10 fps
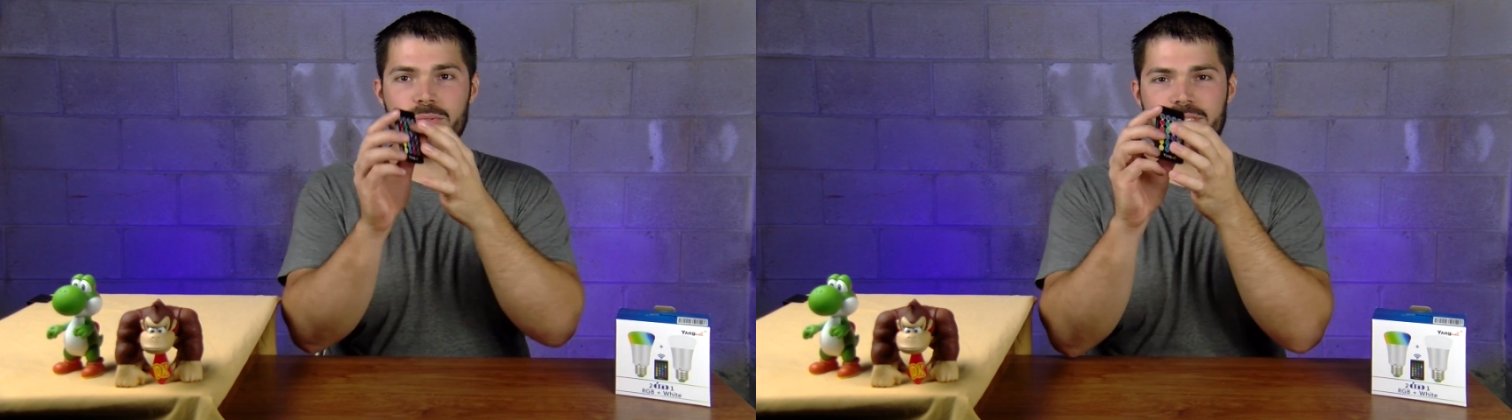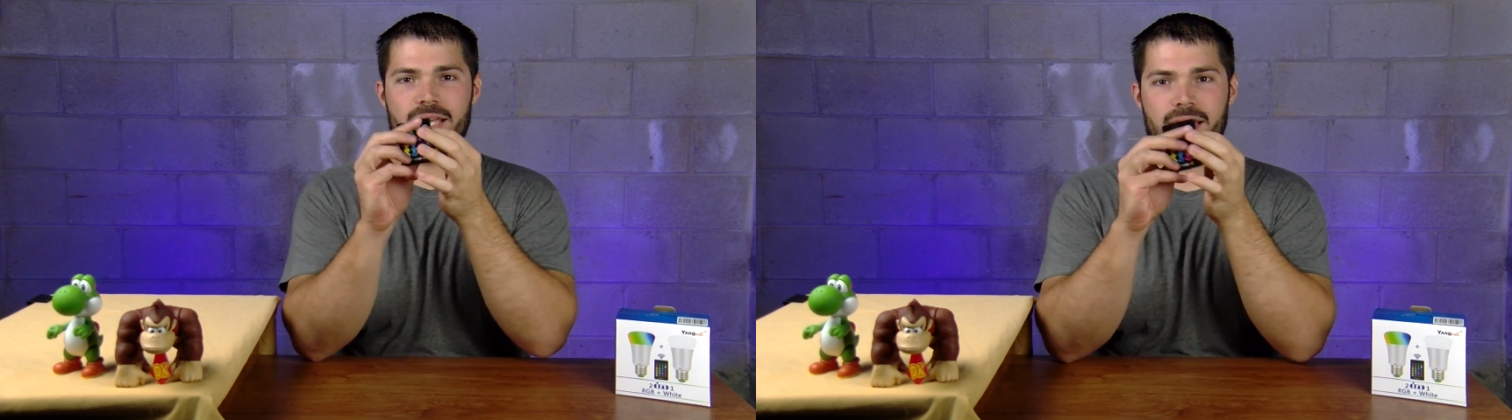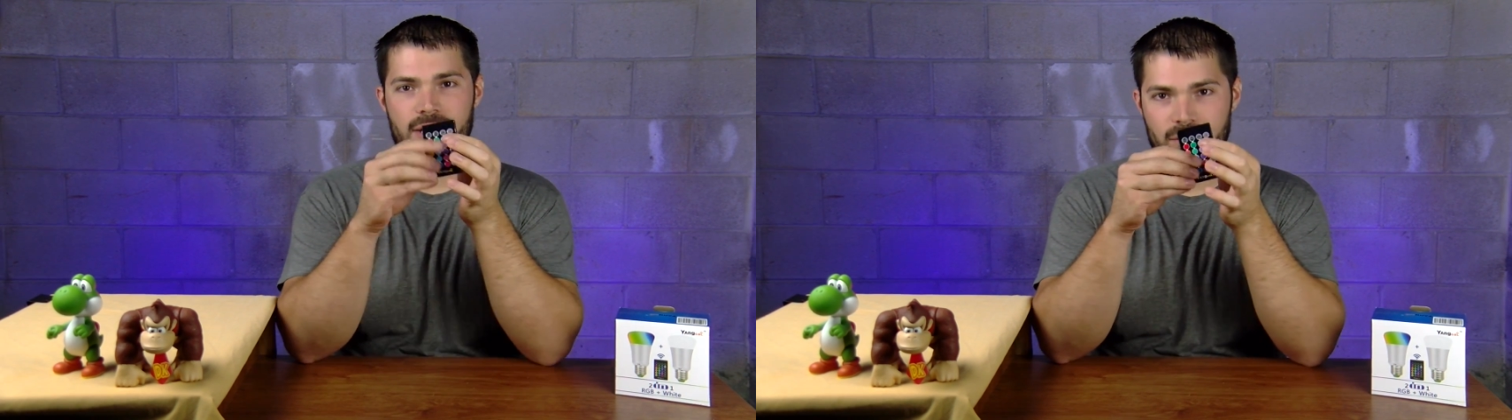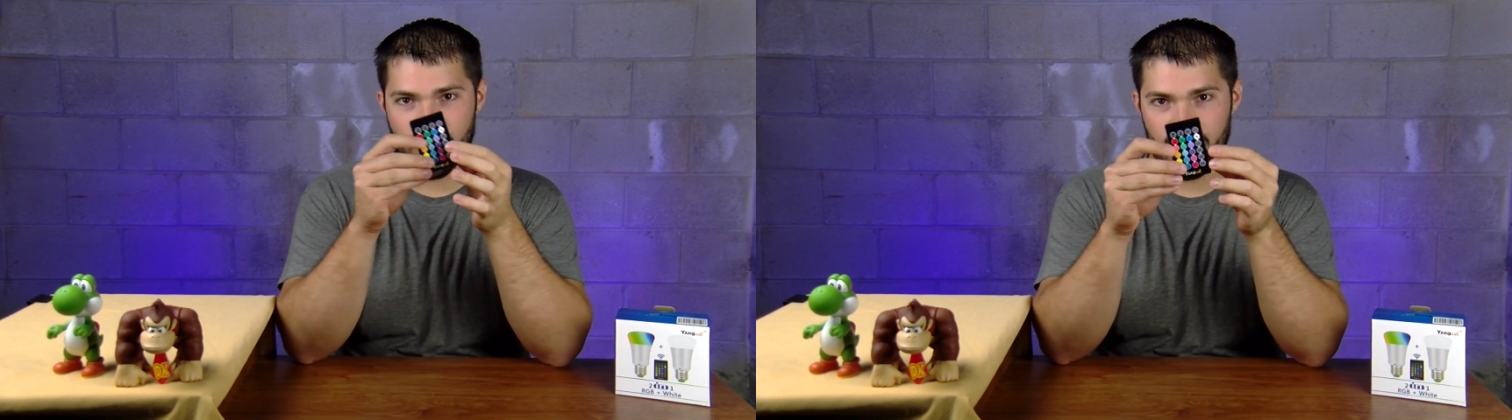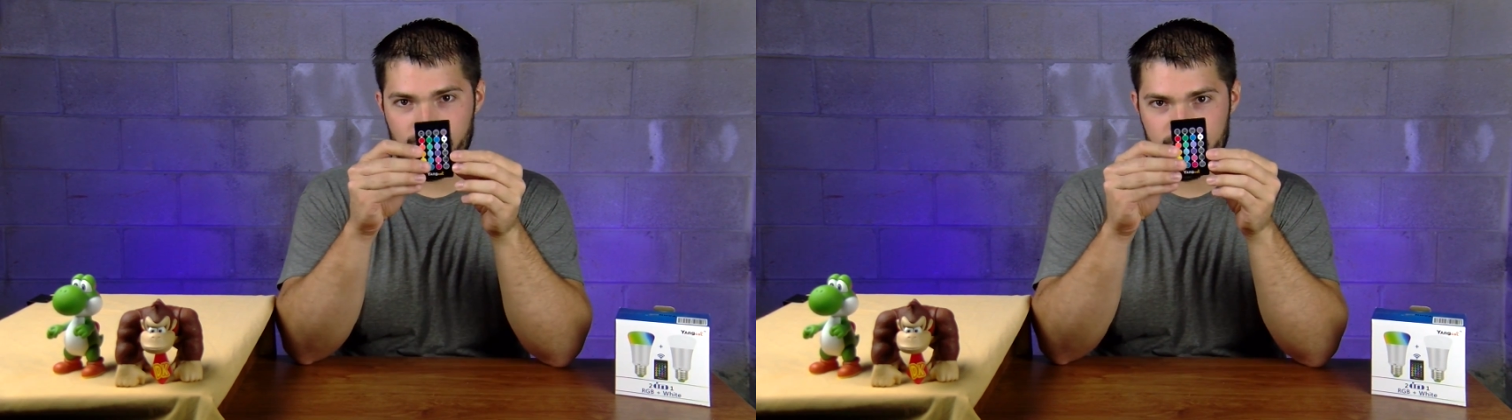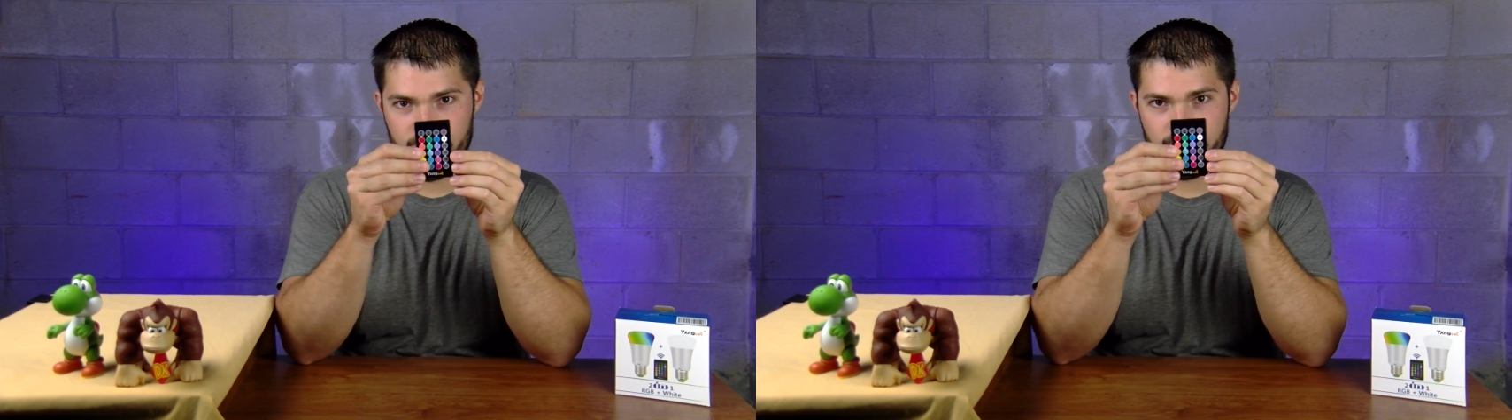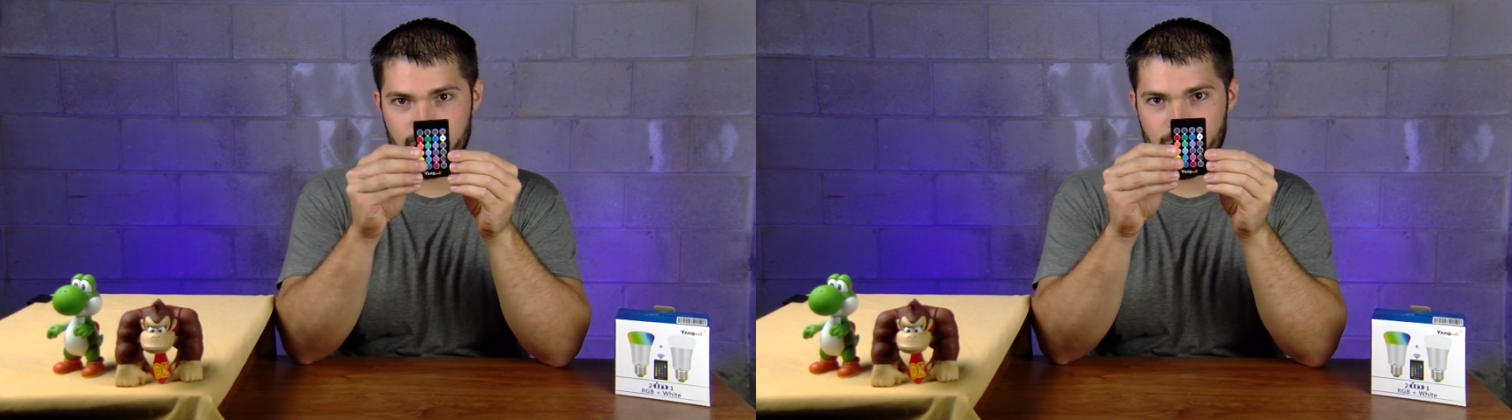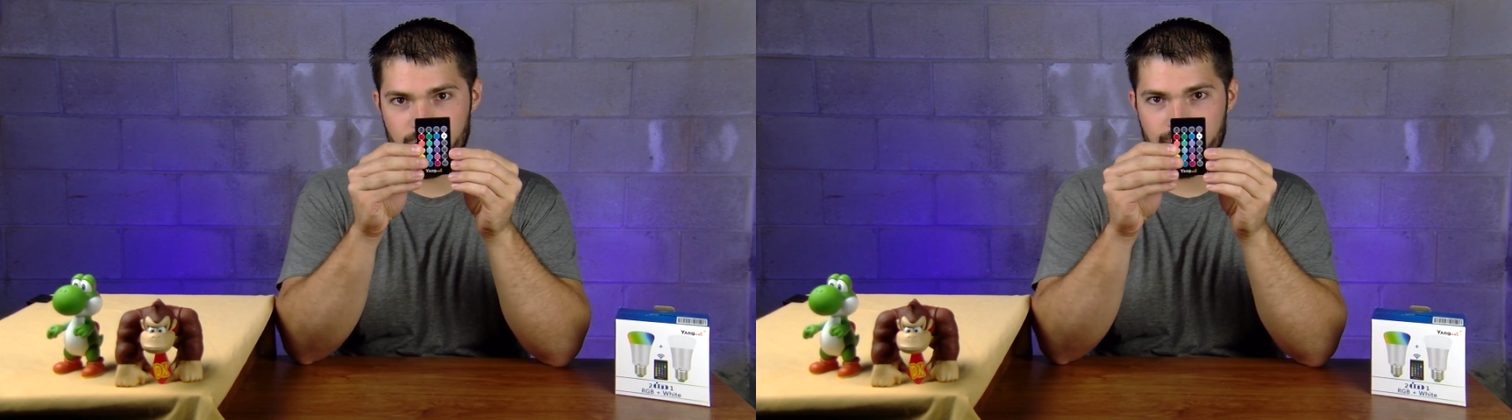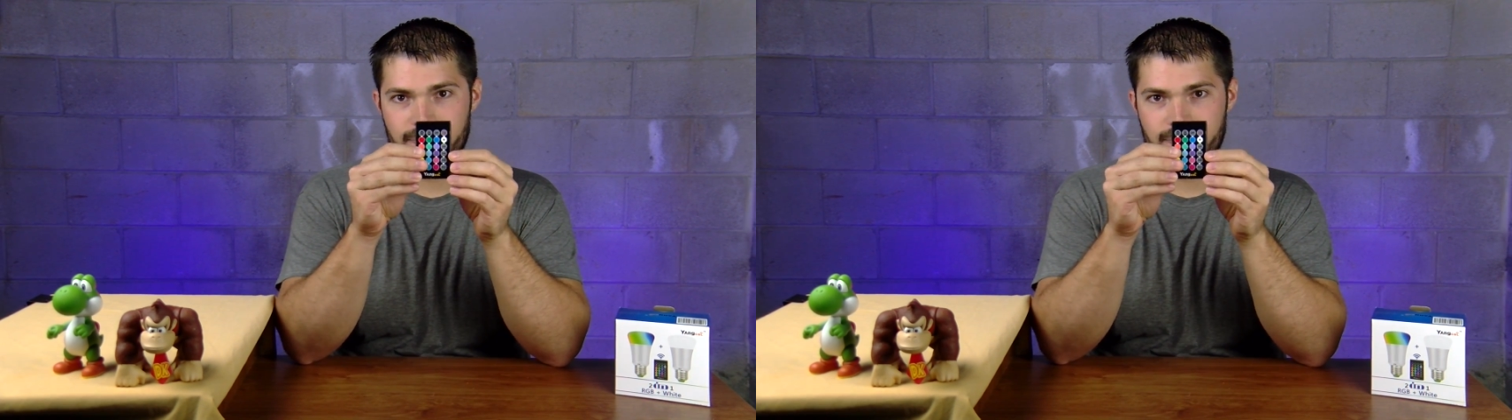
setting on this remote.